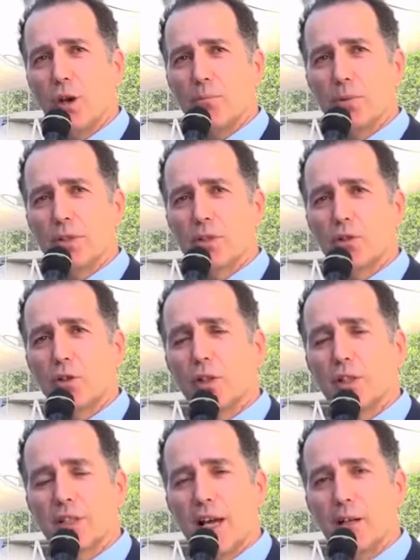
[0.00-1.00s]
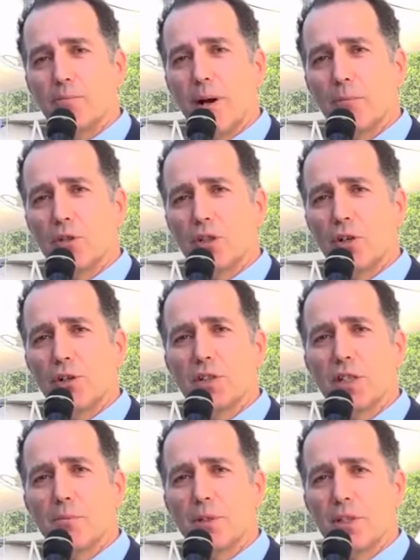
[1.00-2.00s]
Alpin certainly started publishing on
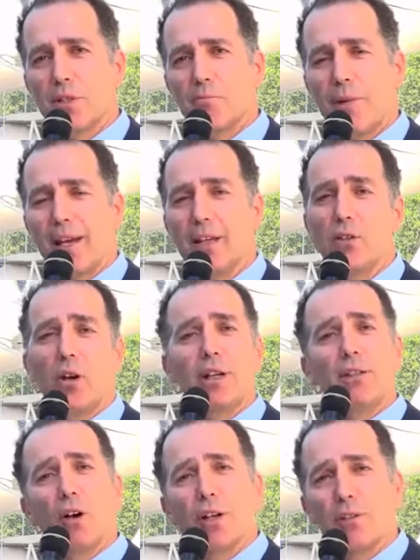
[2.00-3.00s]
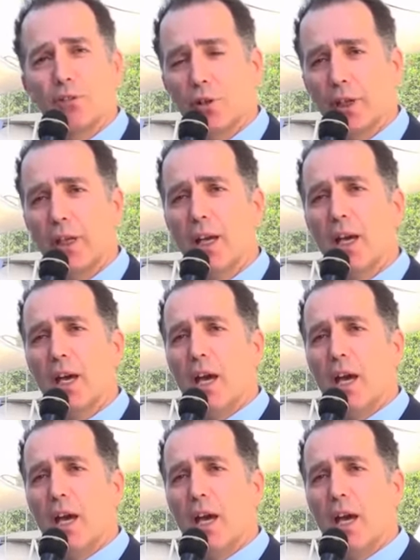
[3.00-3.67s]
astigmatism back in 1993,